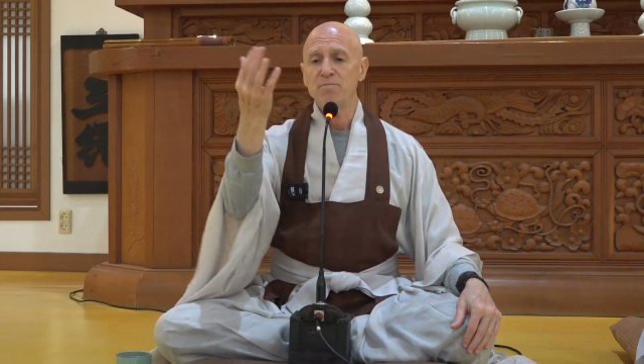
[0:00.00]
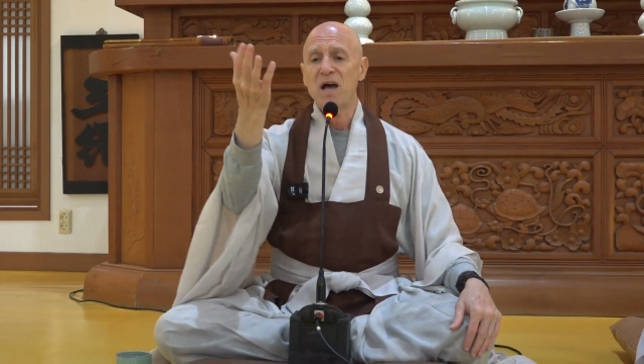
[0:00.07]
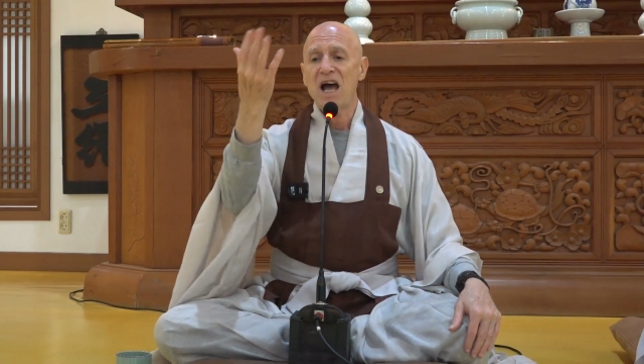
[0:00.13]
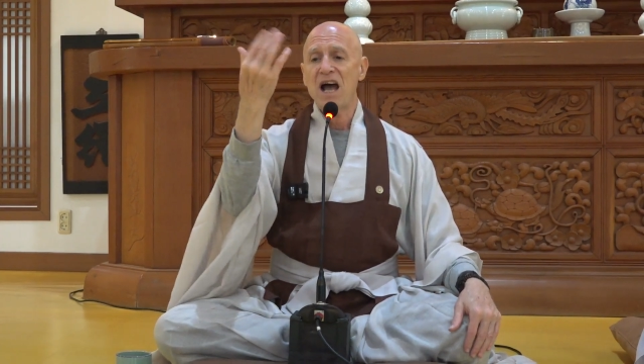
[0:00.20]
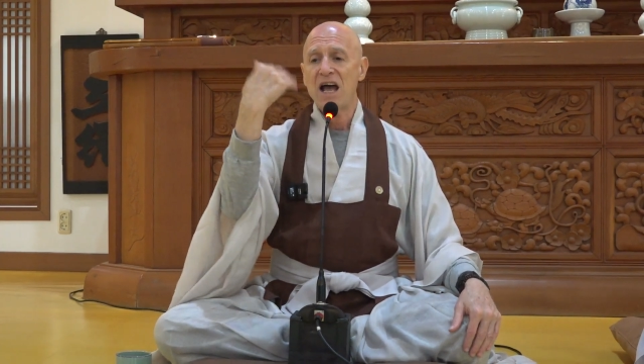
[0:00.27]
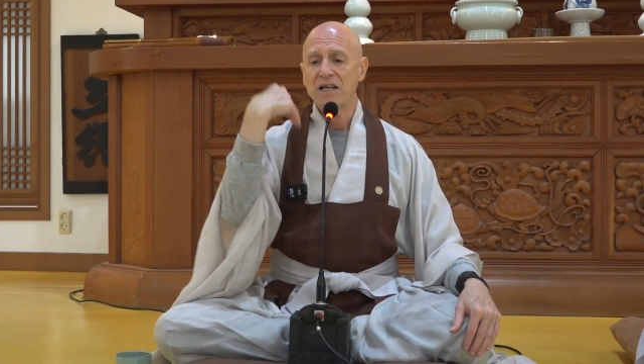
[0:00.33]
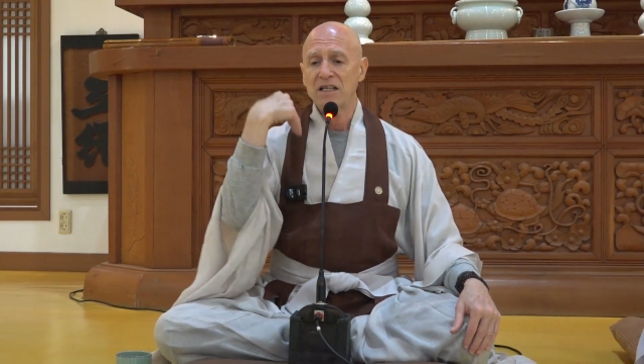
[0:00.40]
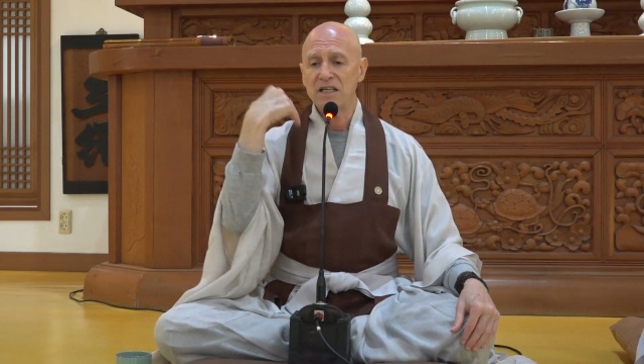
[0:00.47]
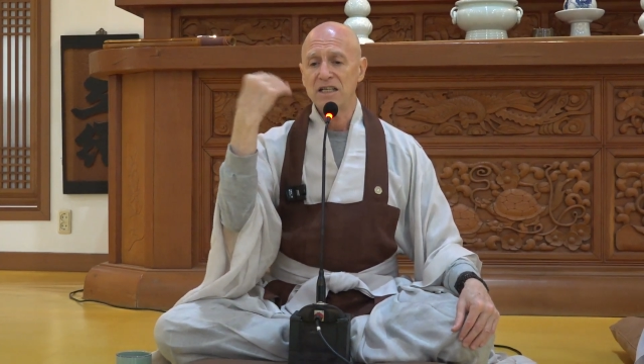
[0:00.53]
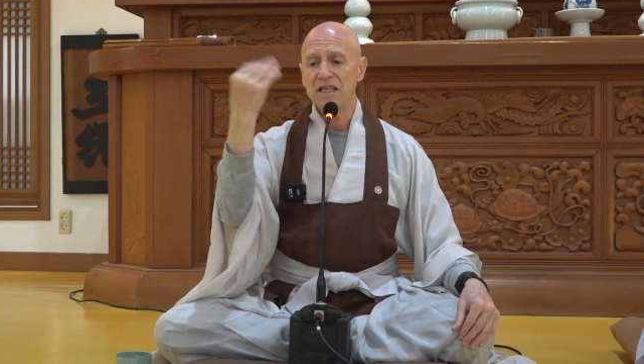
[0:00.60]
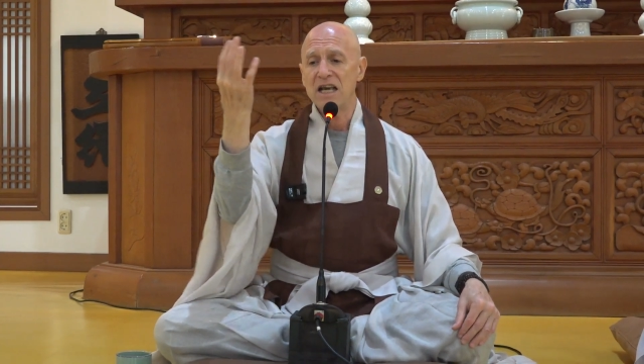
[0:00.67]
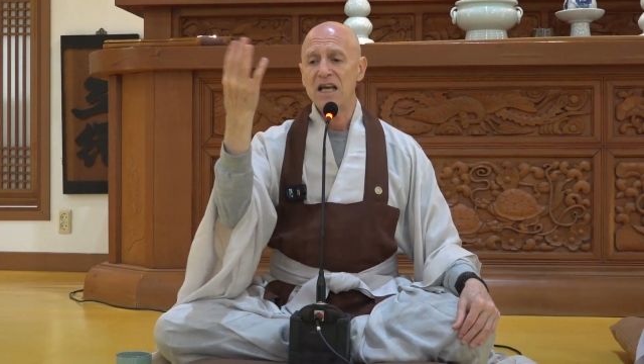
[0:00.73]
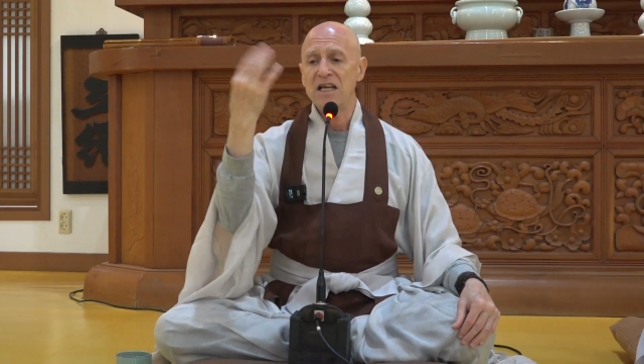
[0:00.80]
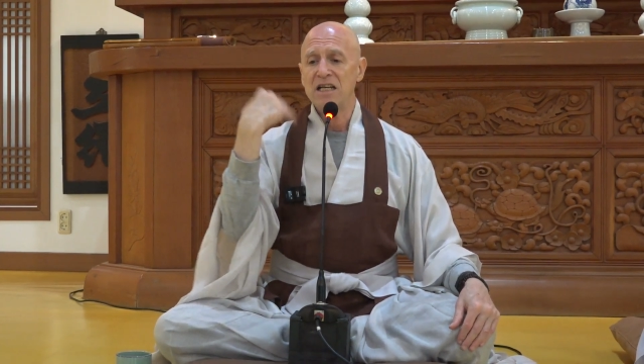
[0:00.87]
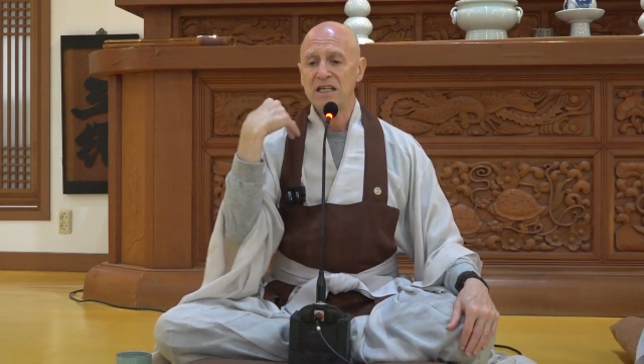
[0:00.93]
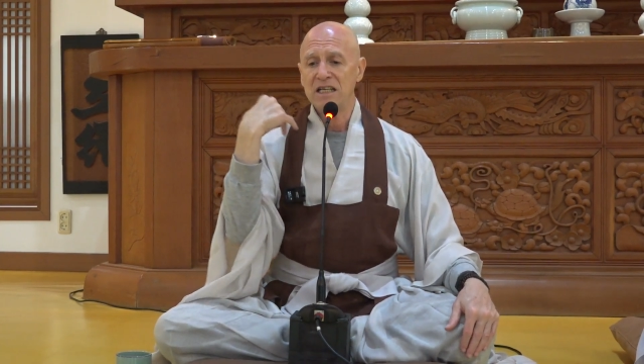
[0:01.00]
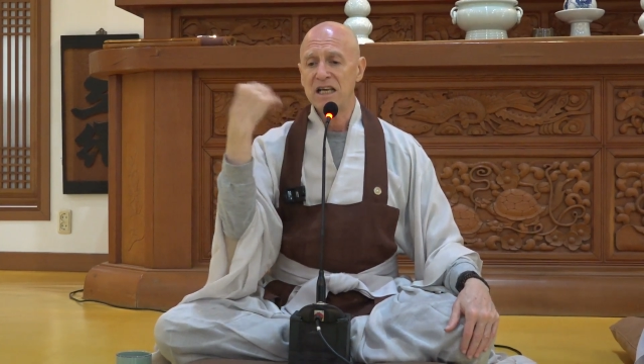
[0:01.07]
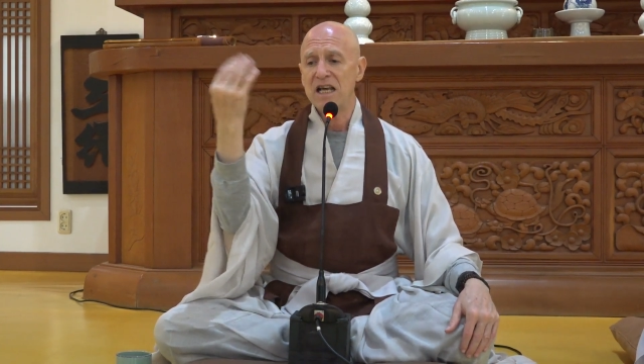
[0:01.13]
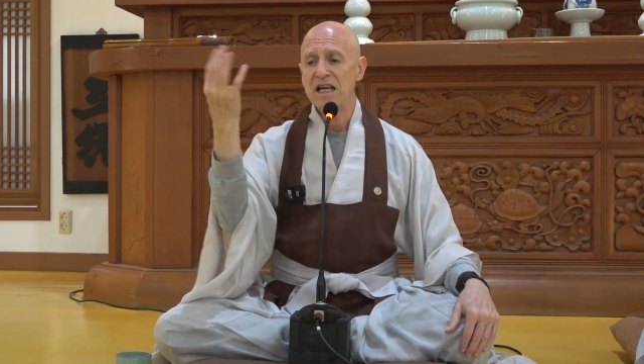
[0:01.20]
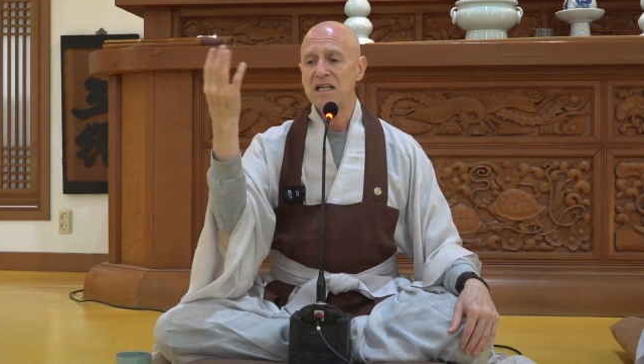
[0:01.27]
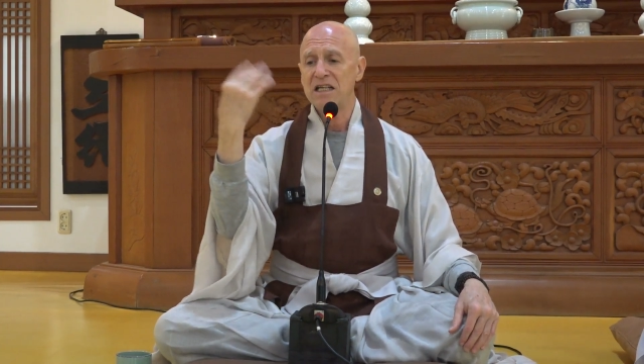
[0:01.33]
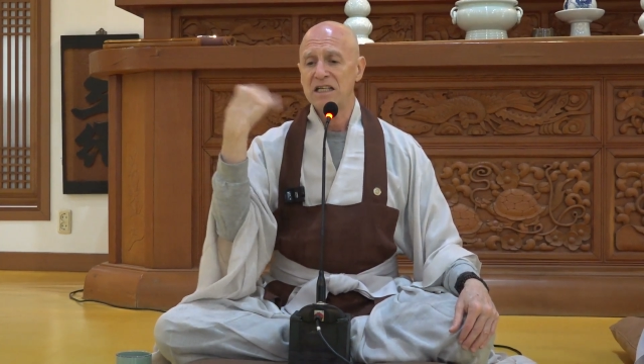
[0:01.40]
back
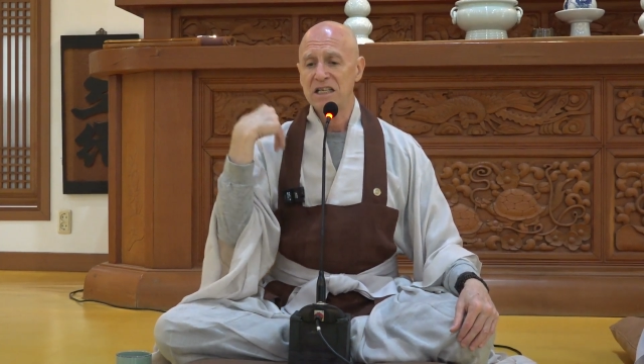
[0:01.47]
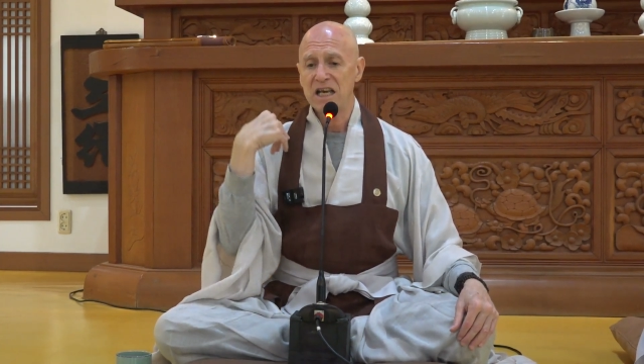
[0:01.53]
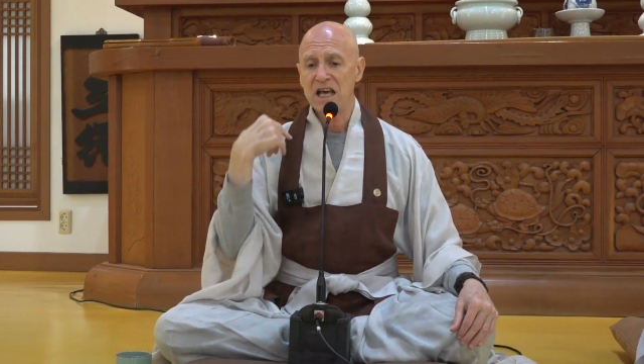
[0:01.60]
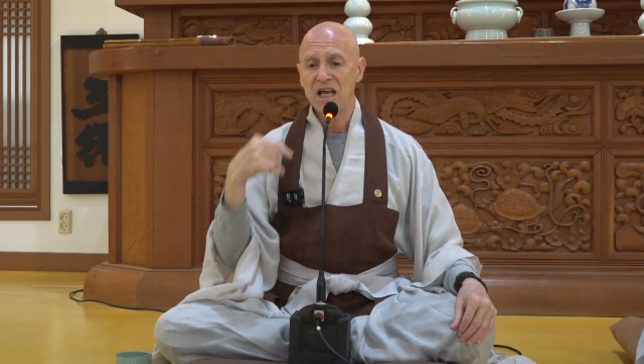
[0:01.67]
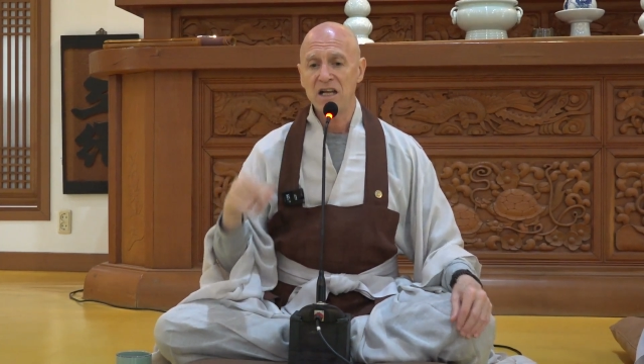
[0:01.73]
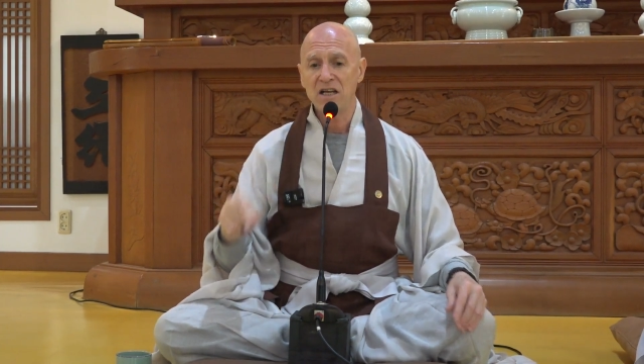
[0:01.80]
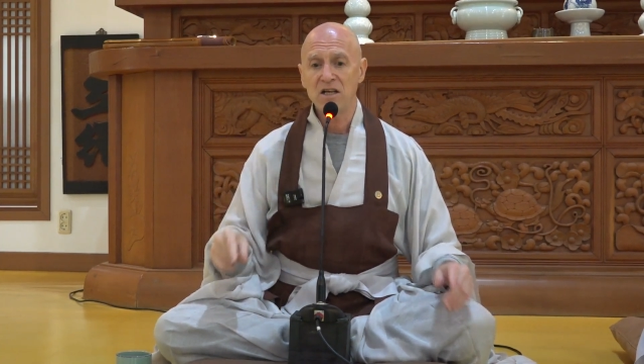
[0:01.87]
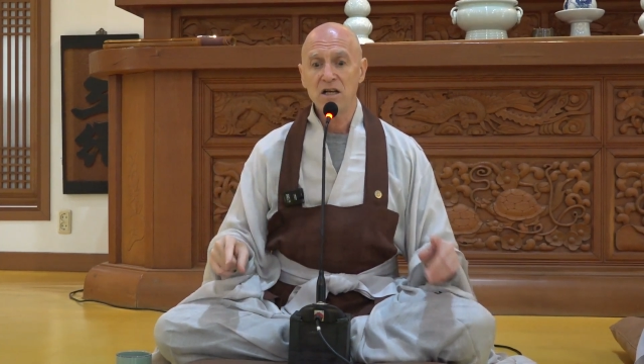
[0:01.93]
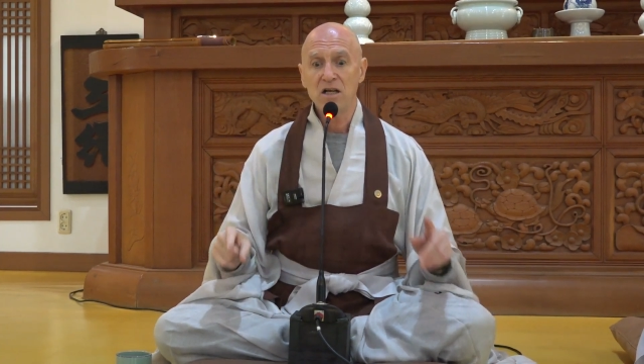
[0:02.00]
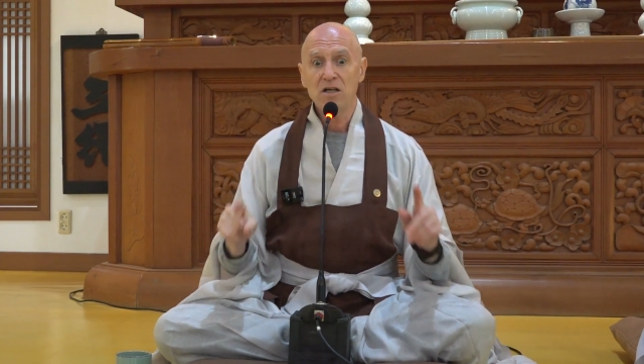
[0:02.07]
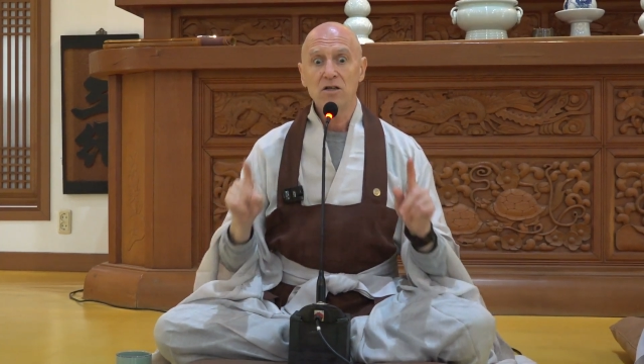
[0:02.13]
again,